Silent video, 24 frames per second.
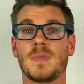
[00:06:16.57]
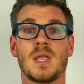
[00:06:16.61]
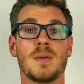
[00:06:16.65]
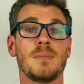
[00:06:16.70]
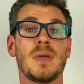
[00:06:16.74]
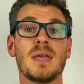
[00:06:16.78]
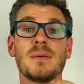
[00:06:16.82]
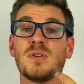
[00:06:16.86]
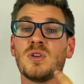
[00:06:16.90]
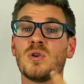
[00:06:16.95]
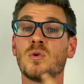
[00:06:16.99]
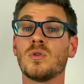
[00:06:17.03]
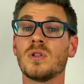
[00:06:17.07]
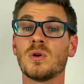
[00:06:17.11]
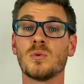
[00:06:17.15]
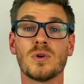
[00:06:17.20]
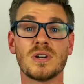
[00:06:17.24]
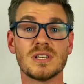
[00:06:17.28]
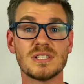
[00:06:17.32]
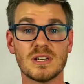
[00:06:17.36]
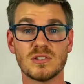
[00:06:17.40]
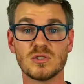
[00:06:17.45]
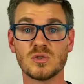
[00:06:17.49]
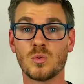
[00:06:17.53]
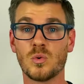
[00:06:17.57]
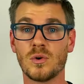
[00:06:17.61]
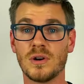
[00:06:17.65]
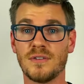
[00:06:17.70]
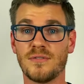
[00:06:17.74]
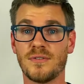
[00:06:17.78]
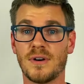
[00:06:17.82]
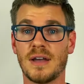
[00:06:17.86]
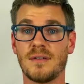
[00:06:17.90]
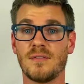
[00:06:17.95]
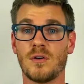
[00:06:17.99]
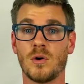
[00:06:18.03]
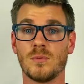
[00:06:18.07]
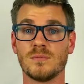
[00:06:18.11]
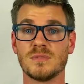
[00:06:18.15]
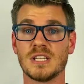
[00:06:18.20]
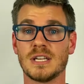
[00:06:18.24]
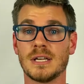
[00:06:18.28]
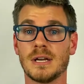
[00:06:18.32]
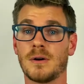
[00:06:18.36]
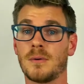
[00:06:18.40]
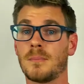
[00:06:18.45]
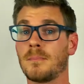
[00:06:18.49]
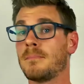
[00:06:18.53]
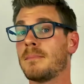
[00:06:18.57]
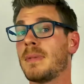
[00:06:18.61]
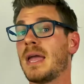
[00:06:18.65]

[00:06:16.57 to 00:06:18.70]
Maybe you only want to sell 25 homes a year,